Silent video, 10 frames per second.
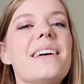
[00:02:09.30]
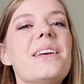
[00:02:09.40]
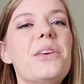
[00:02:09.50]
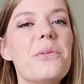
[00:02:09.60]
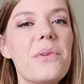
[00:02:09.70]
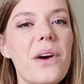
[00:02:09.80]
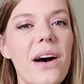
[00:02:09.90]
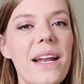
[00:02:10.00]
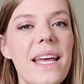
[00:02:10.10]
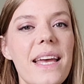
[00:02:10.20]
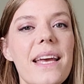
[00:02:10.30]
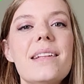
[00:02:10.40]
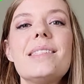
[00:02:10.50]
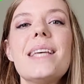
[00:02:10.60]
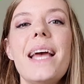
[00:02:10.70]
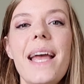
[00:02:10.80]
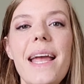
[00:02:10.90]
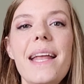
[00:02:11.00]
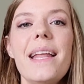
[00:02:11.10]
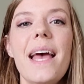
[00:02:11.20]
You got it. It's
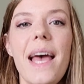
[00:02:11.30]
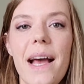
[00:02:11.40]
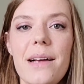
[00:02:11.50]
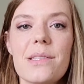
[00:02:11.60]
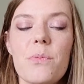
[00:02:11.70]
8x.